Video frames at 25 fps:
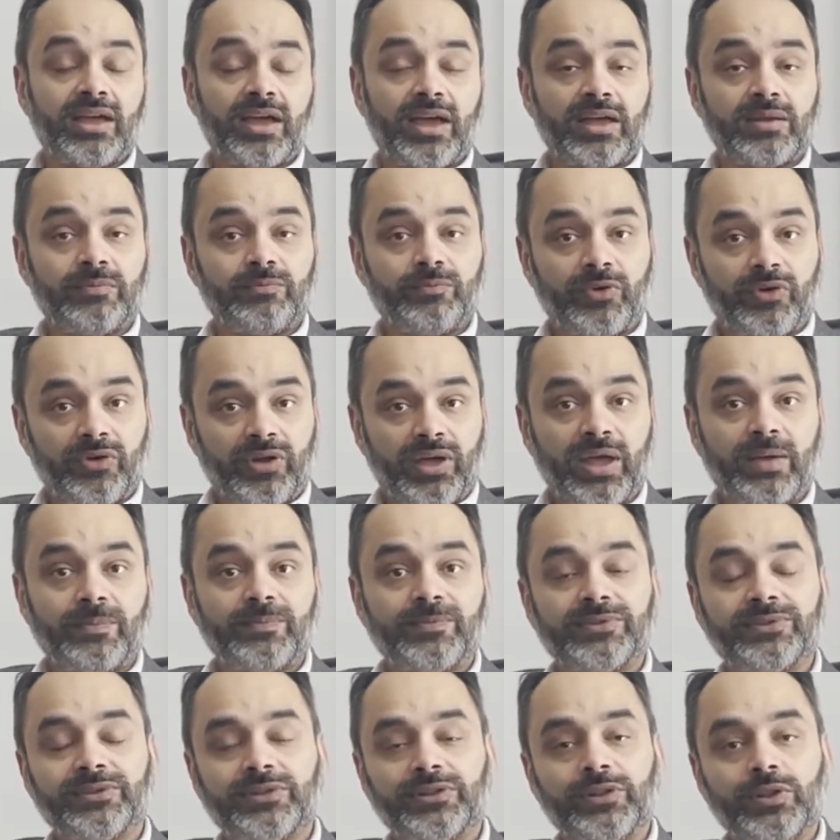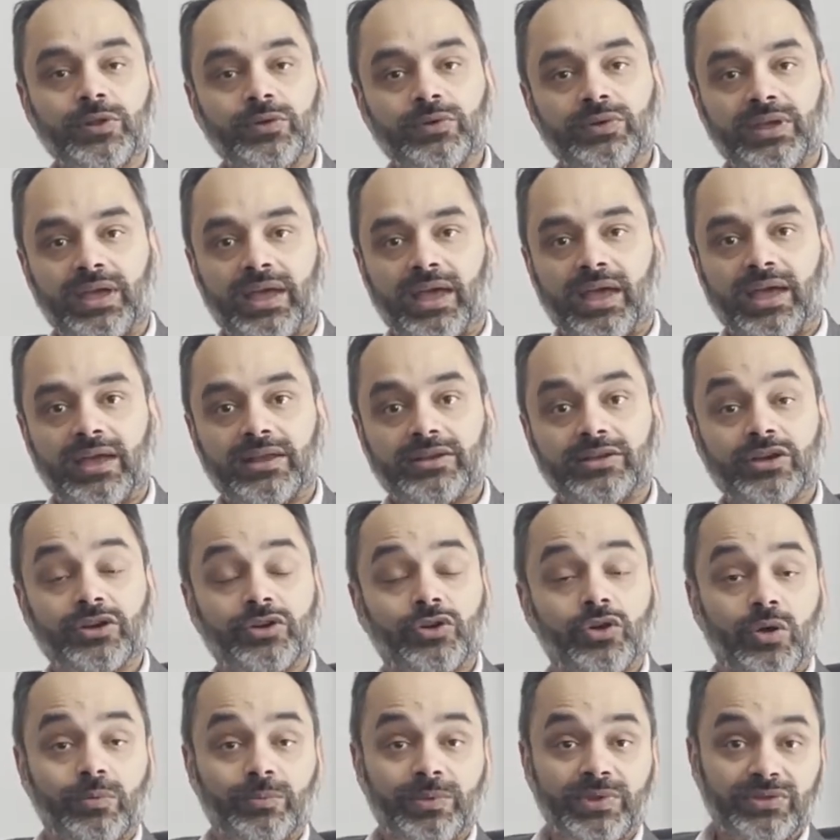and perhaps look at a
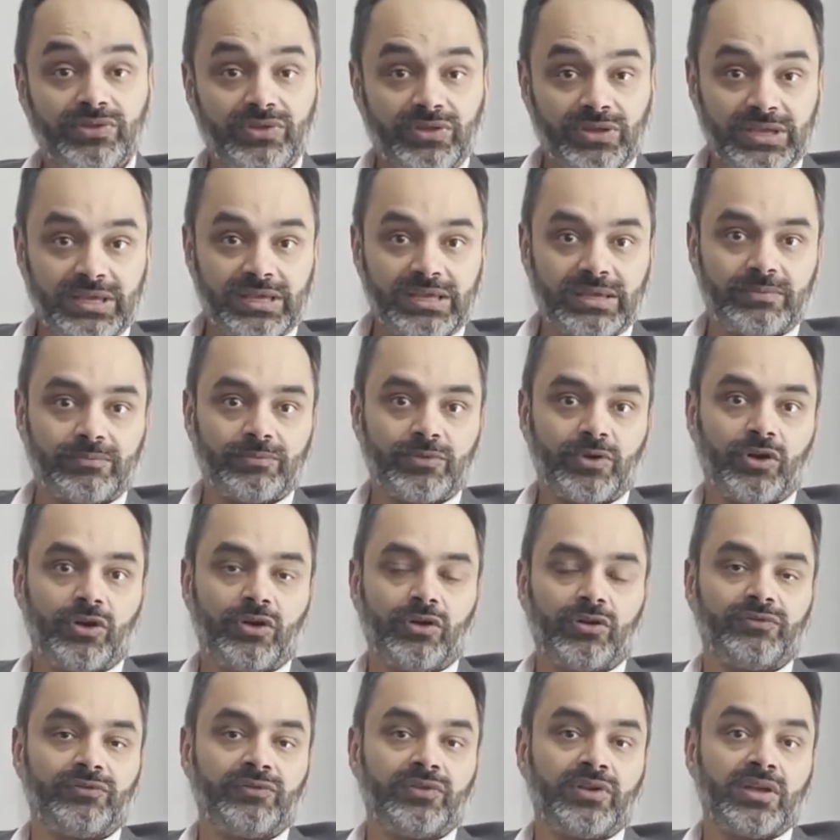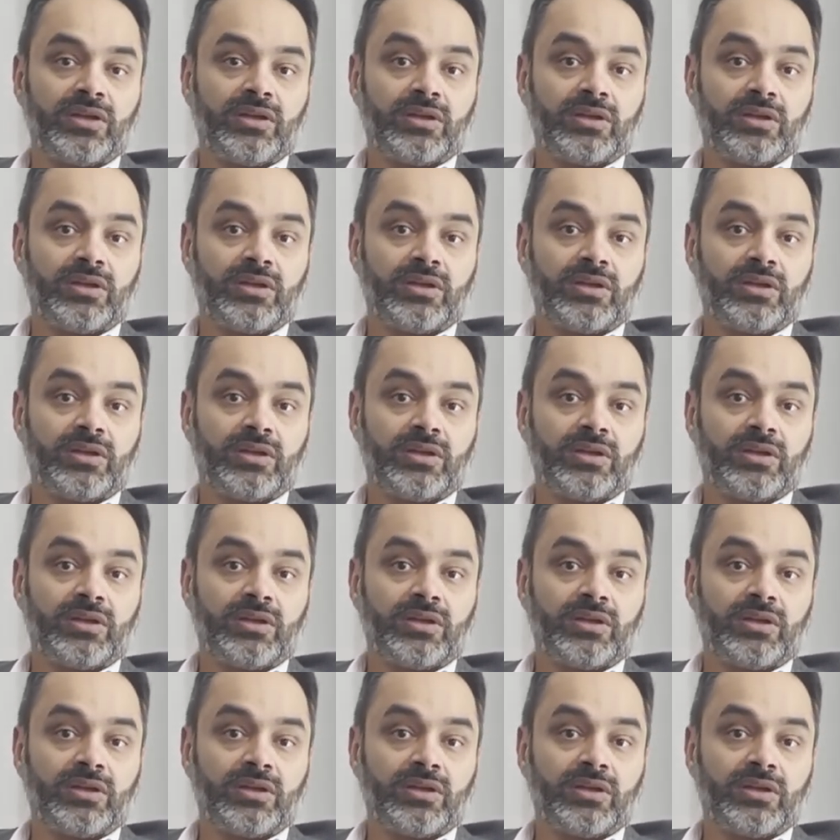common theme of